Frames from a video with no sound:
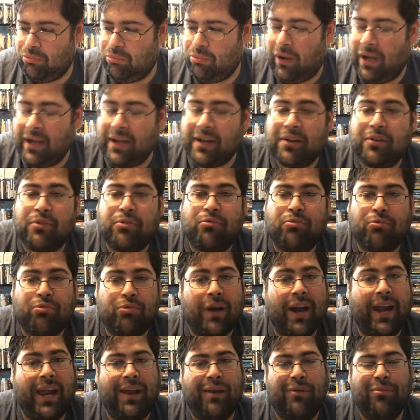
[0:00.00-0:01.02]
what
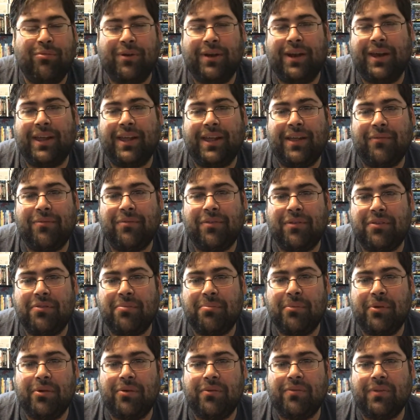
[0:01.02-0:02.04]
grade would I give
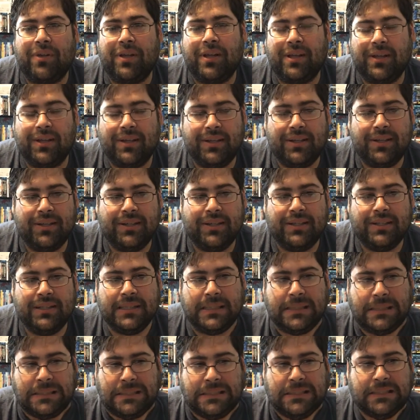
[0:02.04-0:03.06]
this movie?
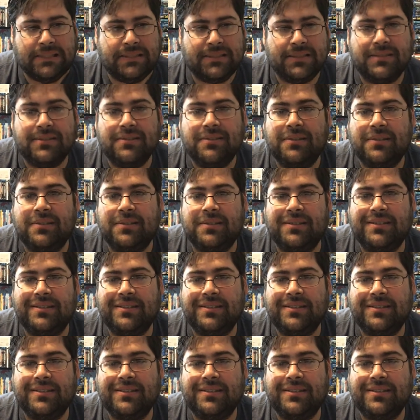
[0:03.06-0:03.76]
Ugh.